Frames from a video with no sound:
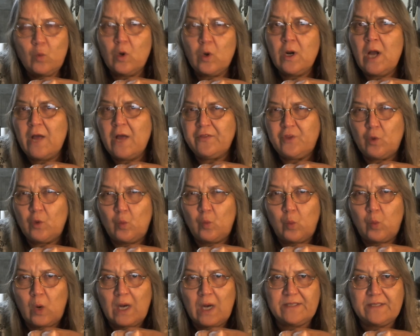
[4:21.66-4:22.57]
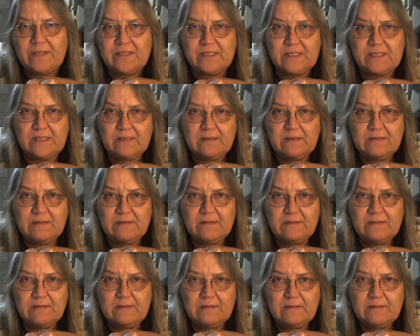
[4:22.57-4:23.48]
We're not the ones
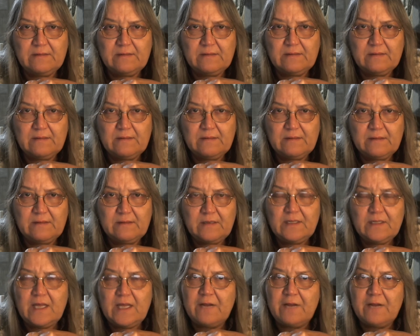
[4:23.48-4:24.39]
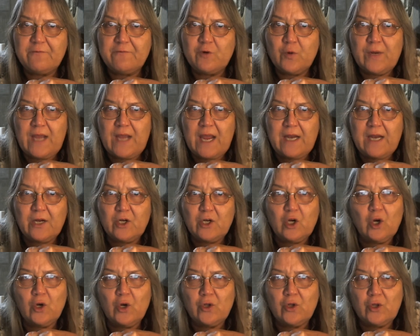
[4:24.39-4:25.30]
that have
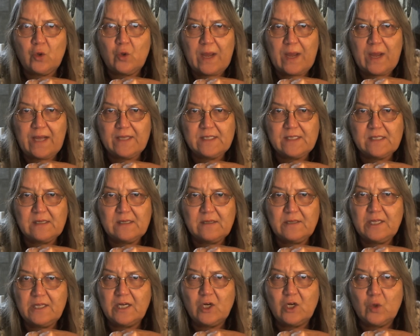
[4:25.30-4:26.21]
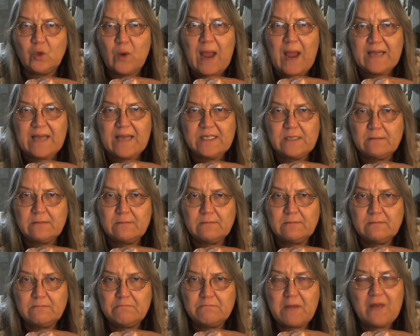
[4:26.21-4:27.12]
created earthquakes that cracked
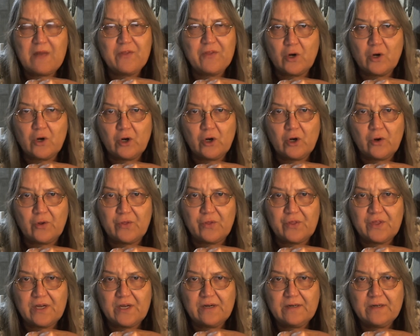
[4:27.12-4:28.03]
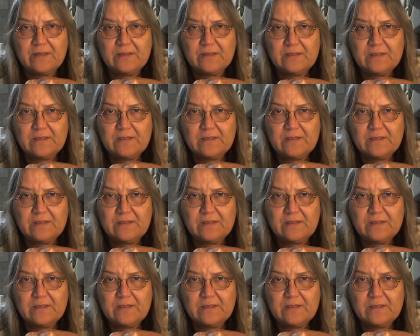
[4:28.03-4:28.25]
Mother Earth